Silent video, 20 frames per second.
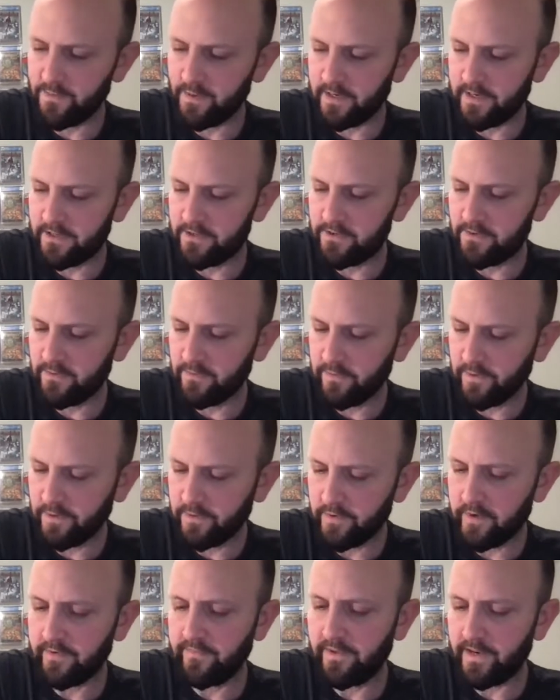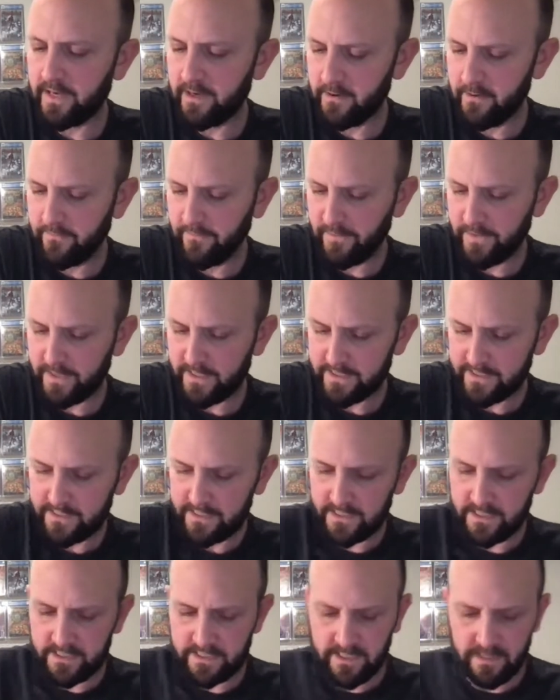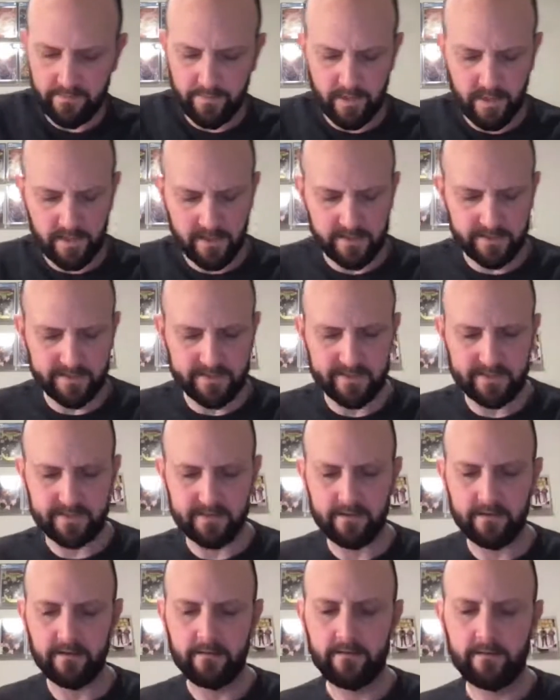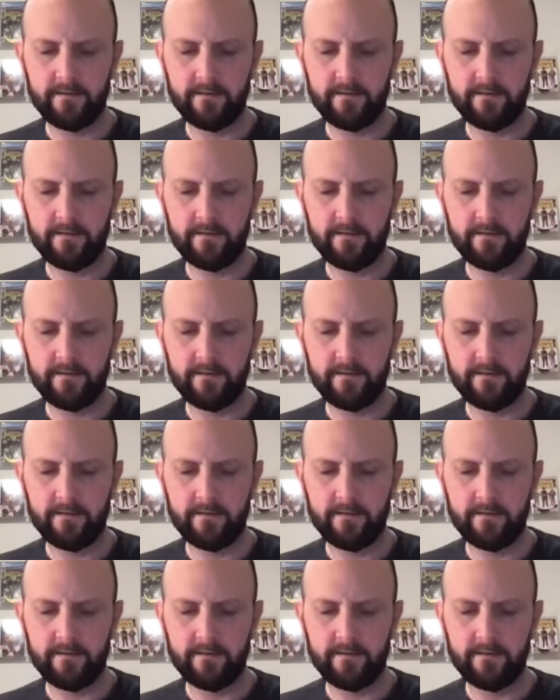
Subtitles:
wanted to do a real quick video for these CGC books.